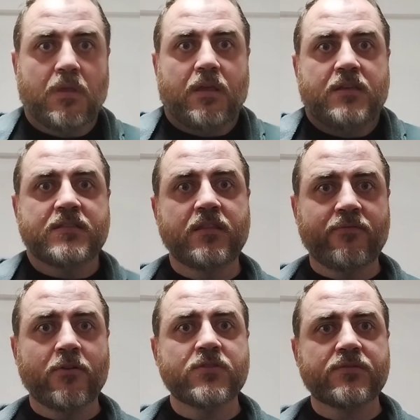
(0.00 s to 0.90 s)
He said the
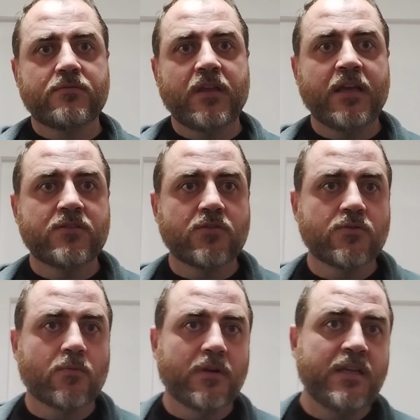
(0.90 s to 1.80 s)
first
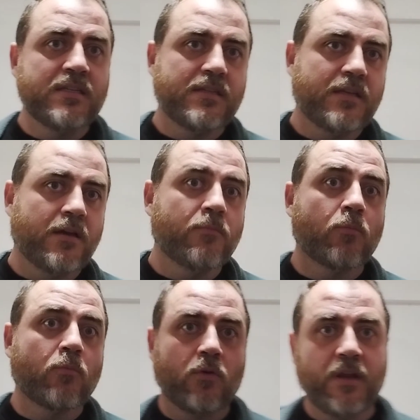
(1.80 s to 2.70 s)
answers were easy. I'm a
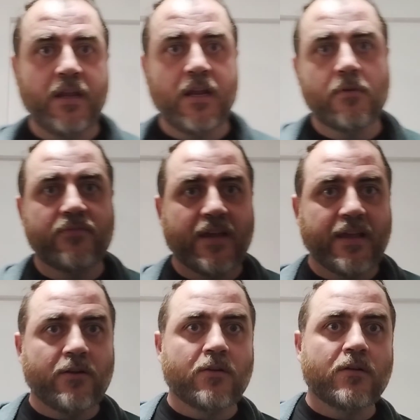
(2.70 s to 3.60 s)
Marine, I'm a
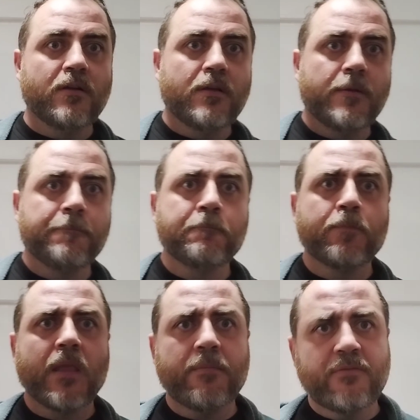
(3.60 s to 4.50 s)
fighter,
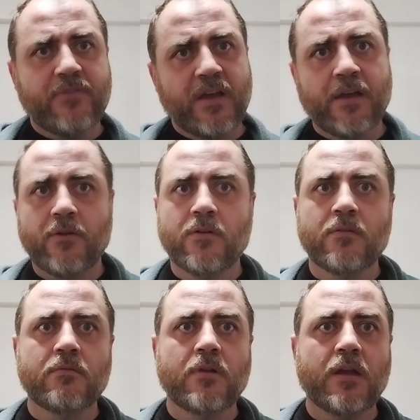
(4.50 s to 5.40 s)
I'm a
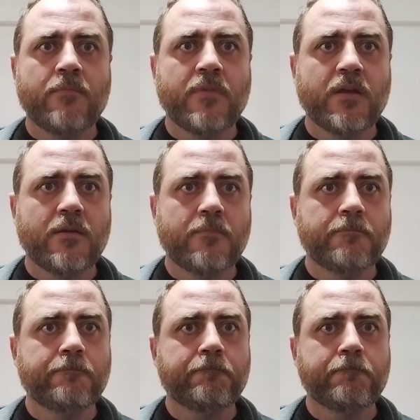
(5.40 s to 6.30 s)
father, I'm
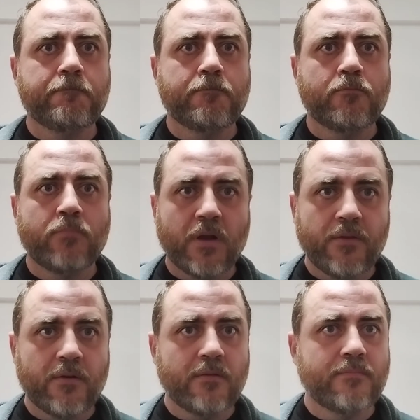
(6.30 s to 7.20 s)
a
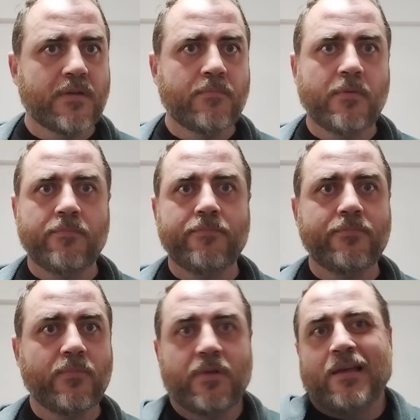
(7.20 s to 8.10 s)
brother, I
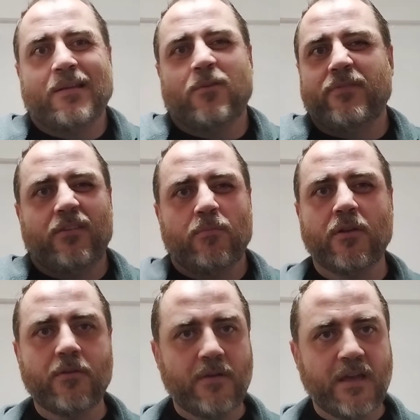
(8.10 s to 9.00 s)
don't know if he's a
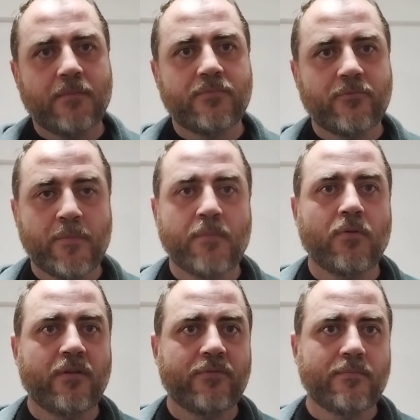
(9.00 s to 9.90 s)
brother or not, I'm
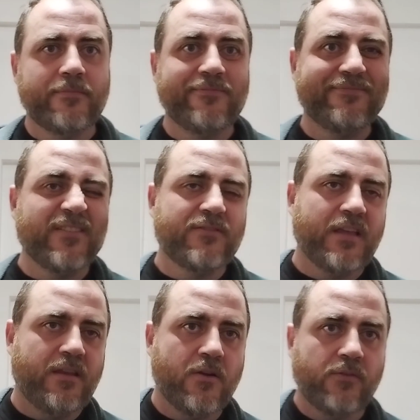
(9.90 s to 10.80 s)
remembering from
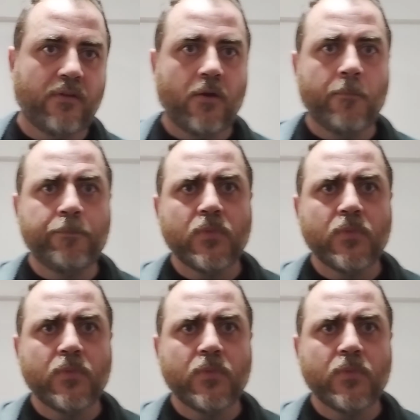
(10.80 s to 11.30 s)
15 years ago.